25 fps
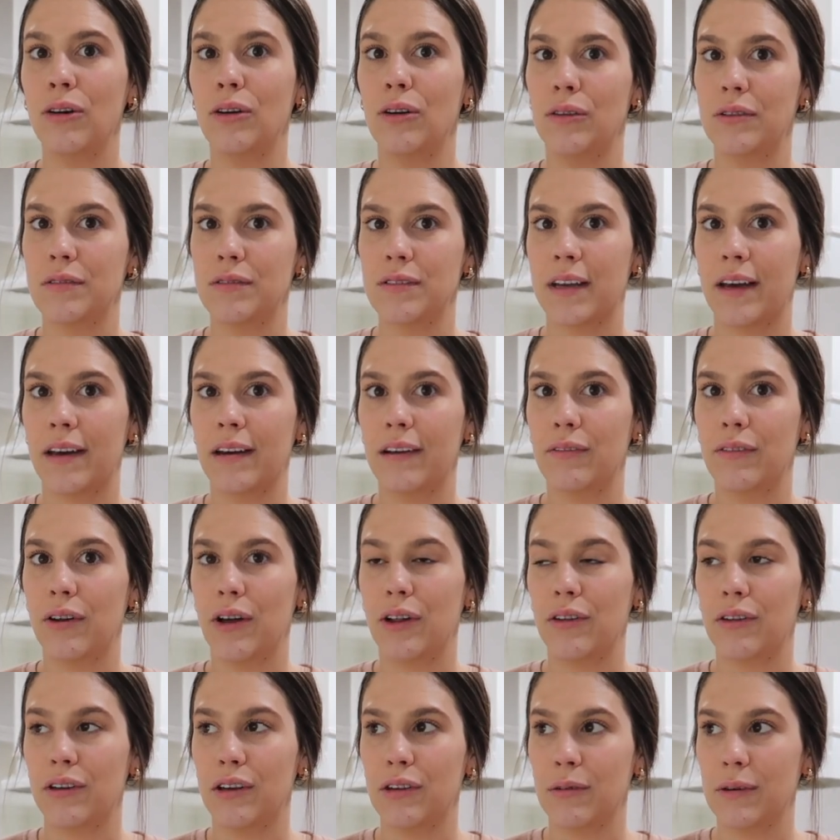holes out of
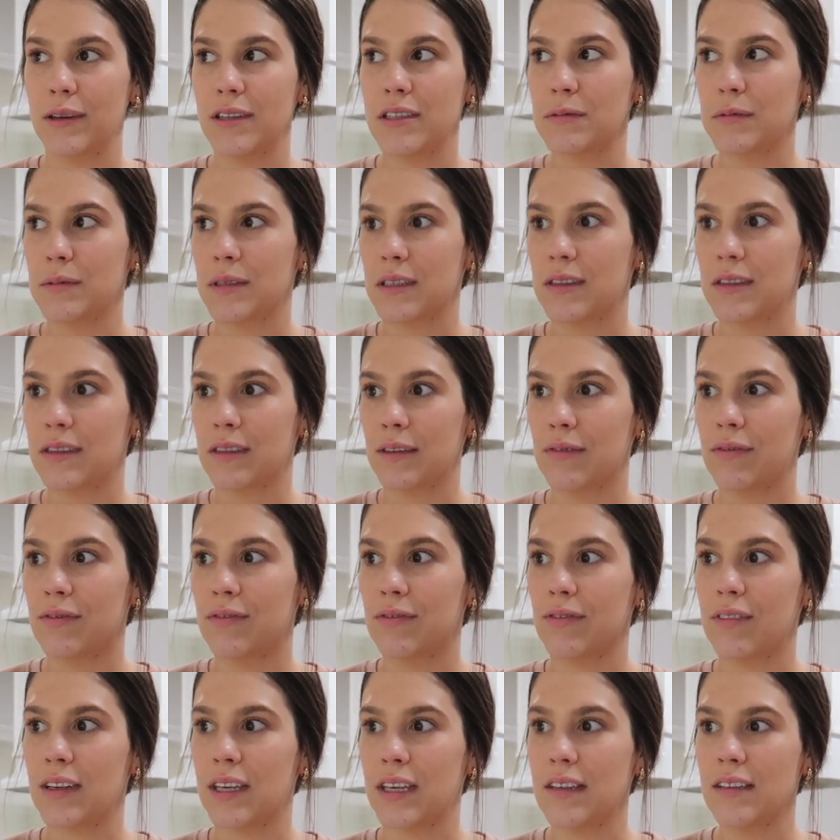all her ones with the
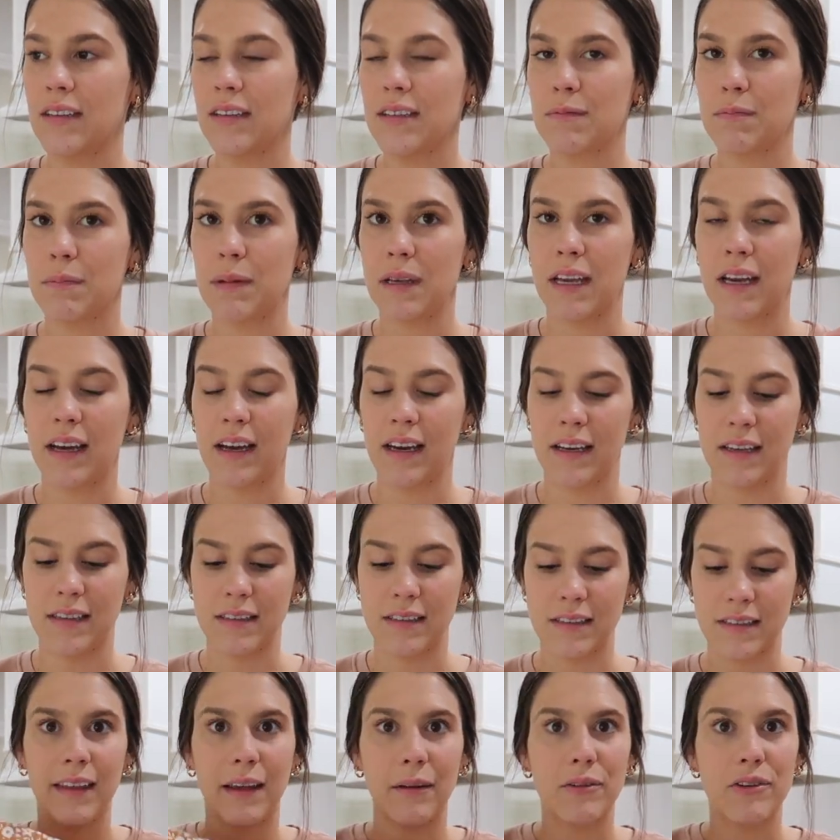feet
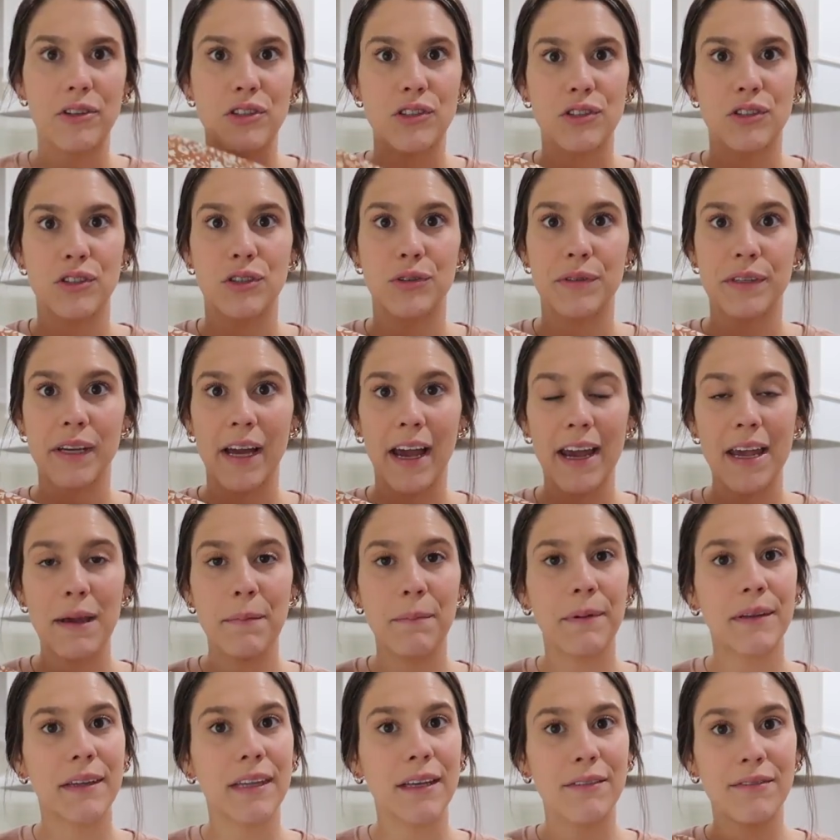because they were just too
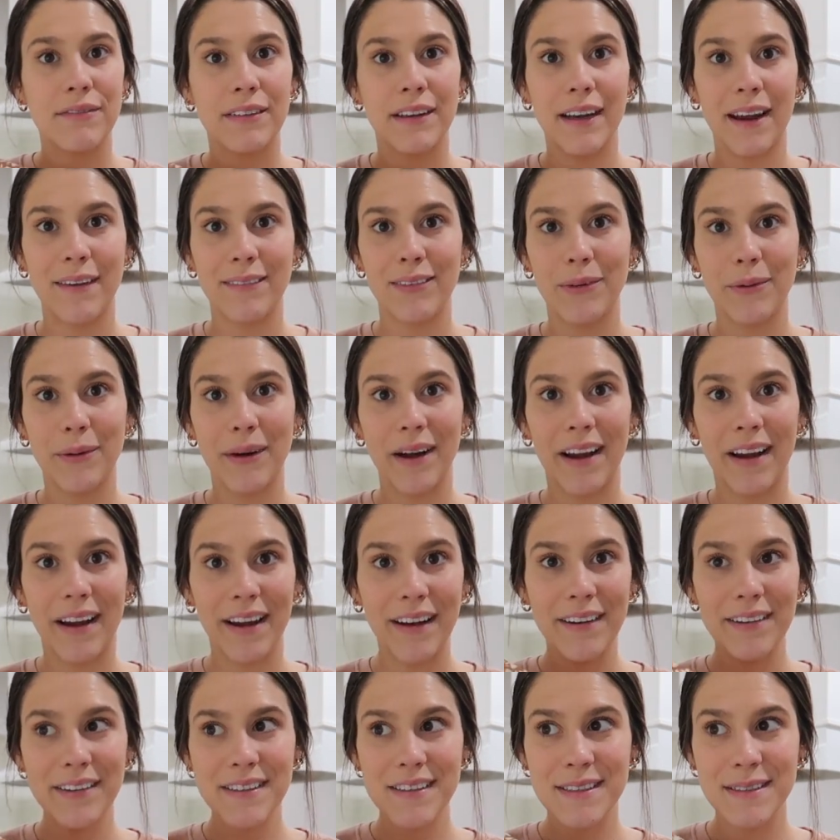tight, but they fit everywhere
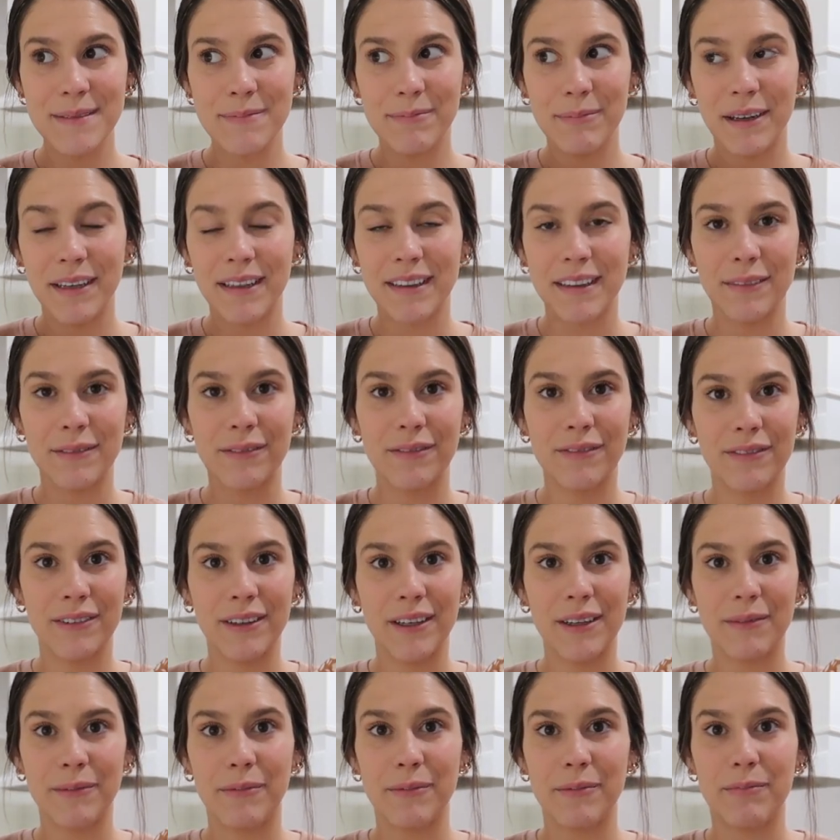else, but the
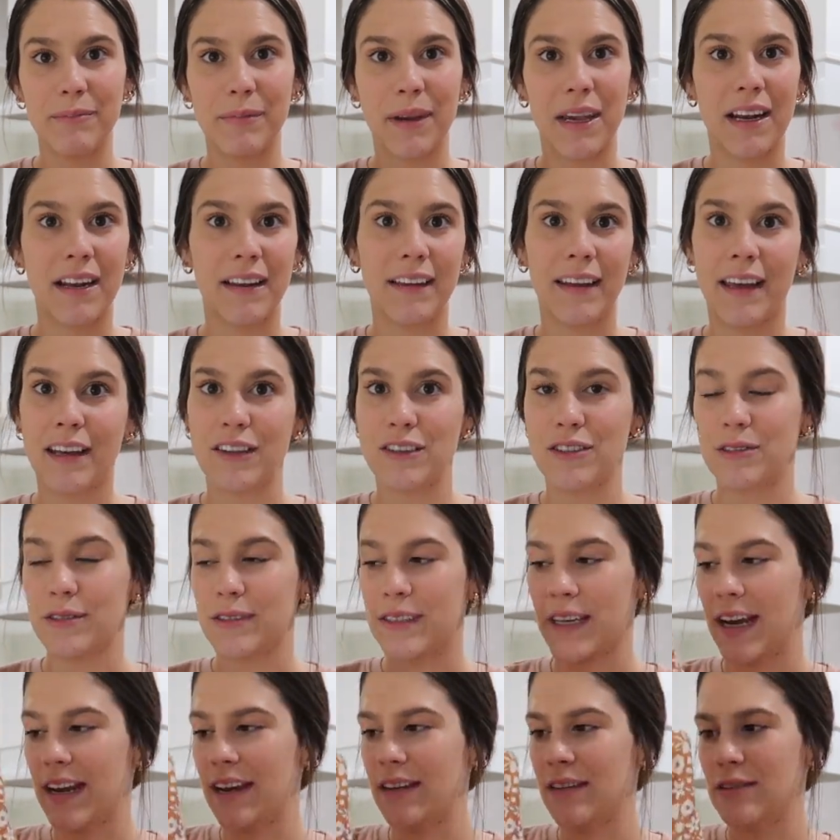foot made it like too
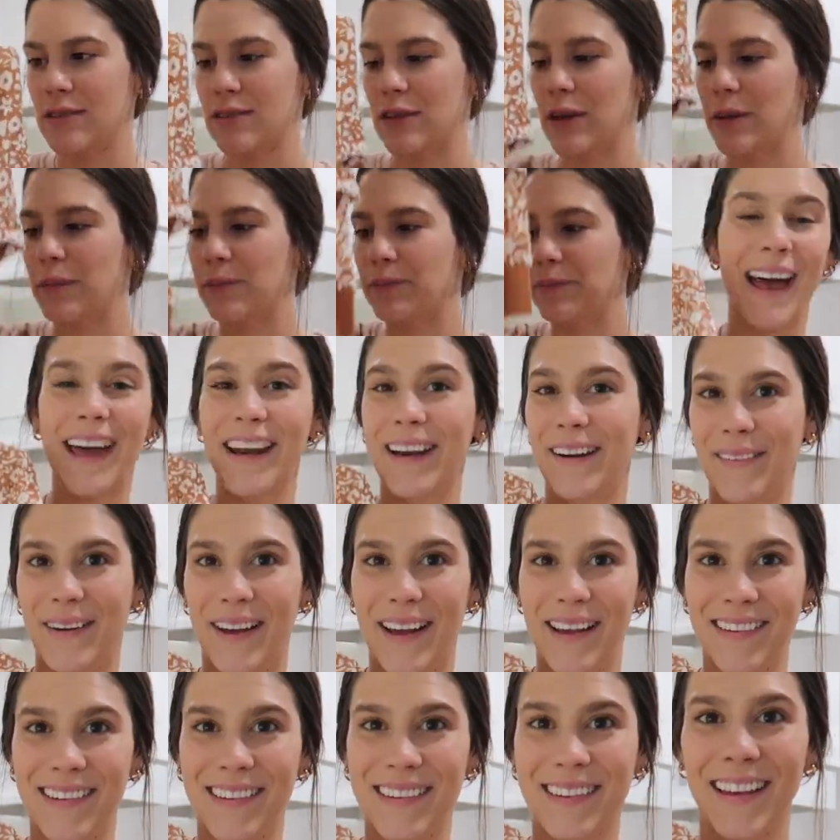tight. So
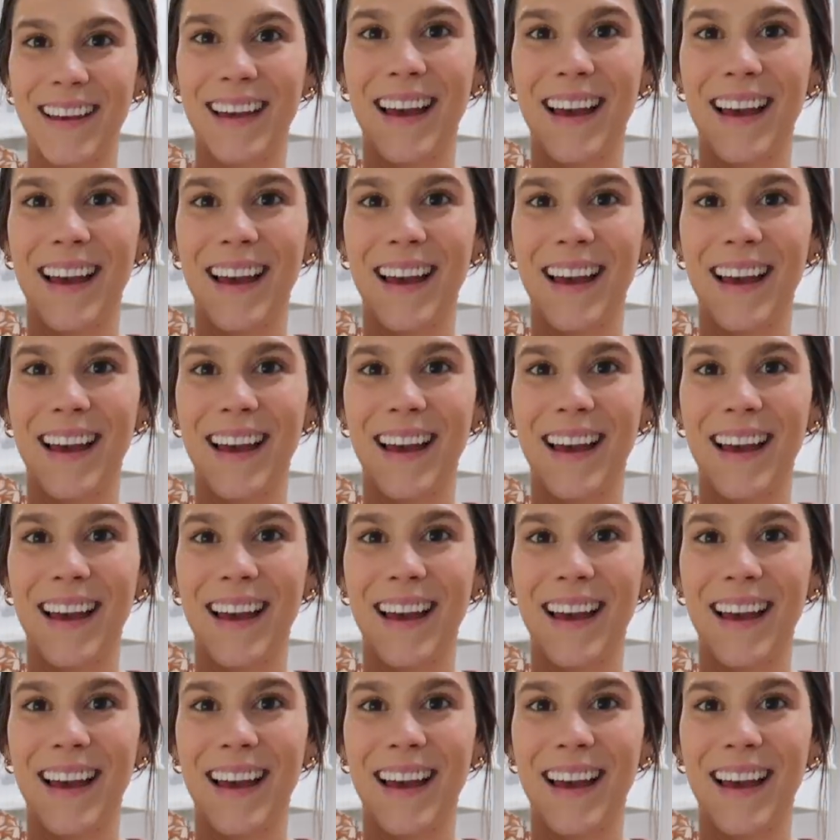anyways,